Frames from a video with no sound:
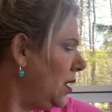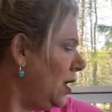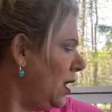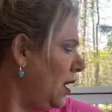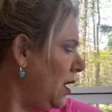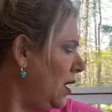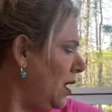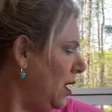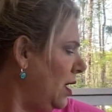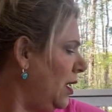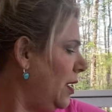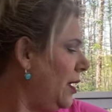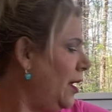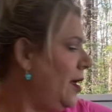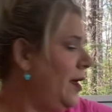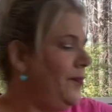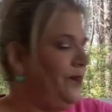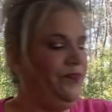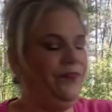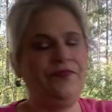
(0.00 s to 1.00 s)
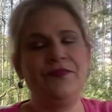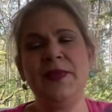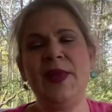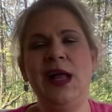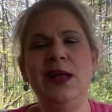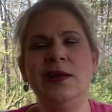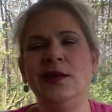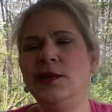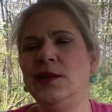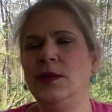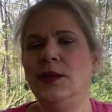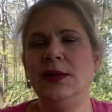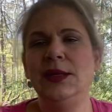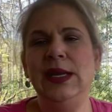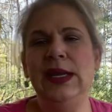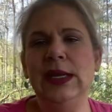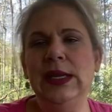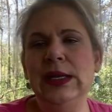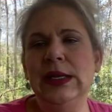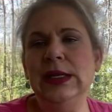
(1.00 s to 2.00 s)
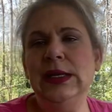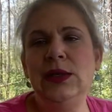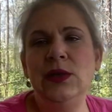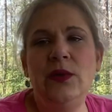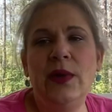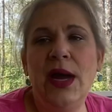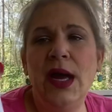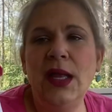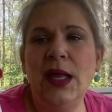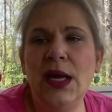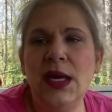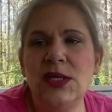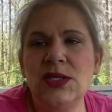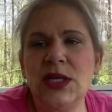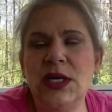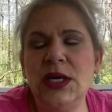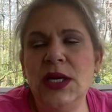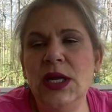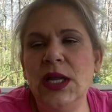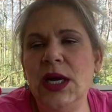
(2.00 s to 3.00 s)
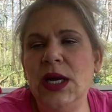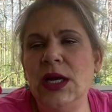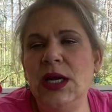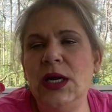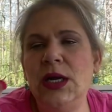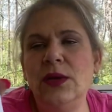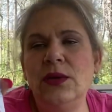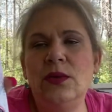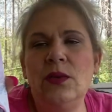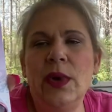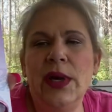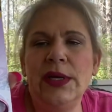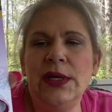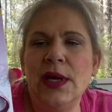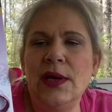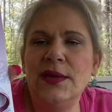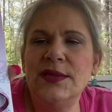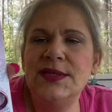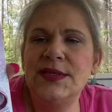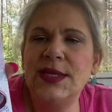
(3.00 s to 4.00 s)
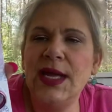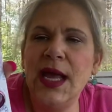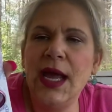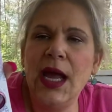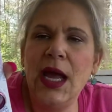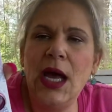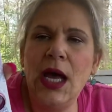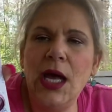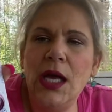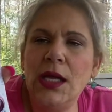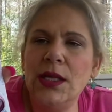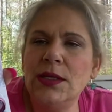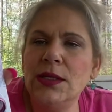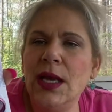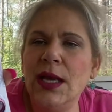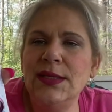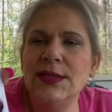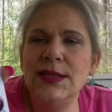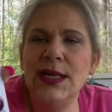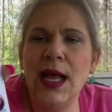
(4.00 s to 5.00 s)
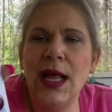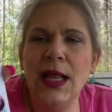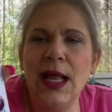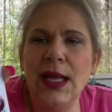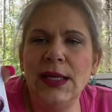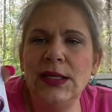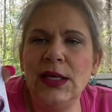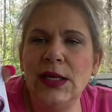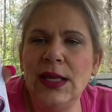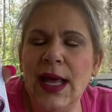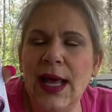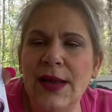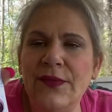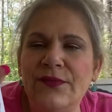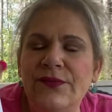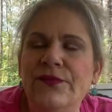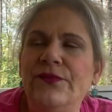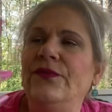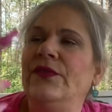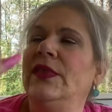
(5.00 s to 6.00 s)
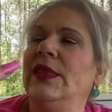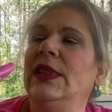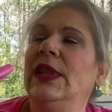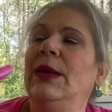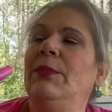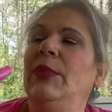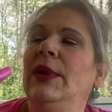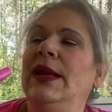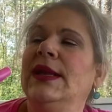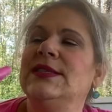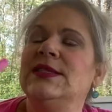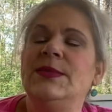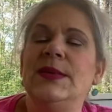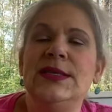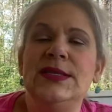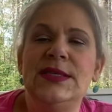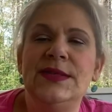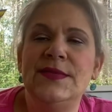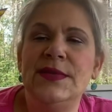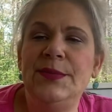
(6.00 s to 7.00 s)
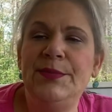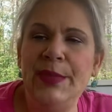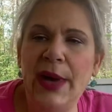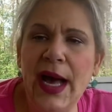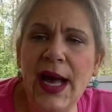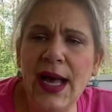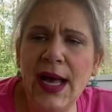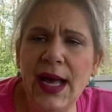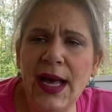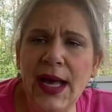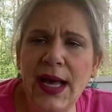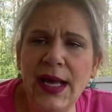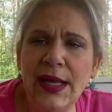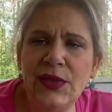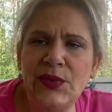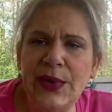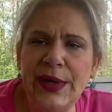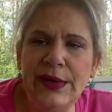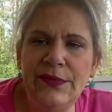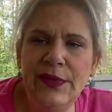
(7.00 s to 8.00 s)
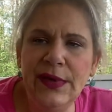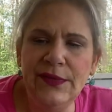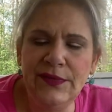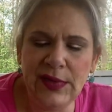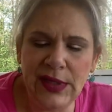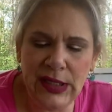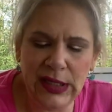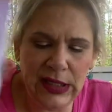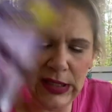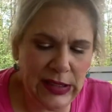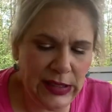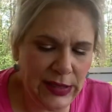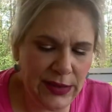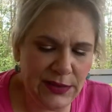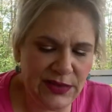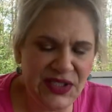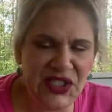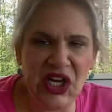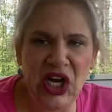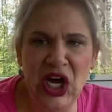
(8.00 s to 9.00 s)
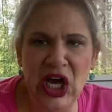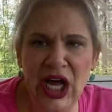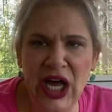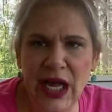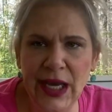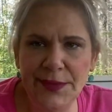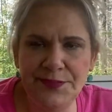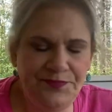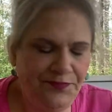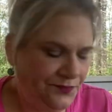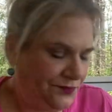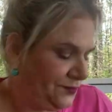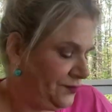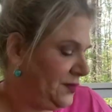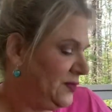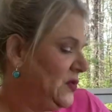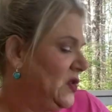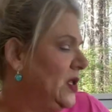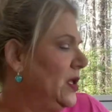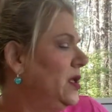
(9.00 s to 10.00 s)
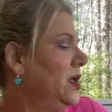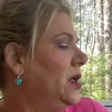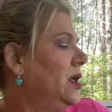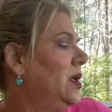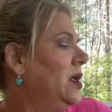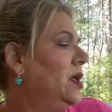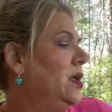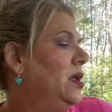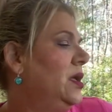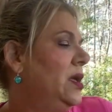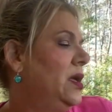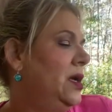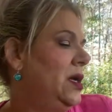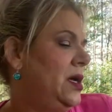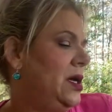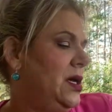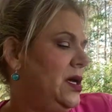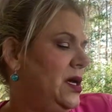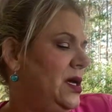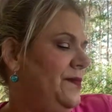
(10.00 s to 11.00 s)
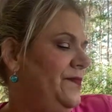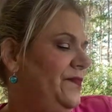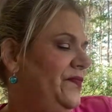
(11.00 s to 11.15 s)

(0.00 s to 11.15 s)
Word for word: Um, need it in your eyelash curler. One goes down. It's not like they're that flipping expensive to buy. 350 done. Um,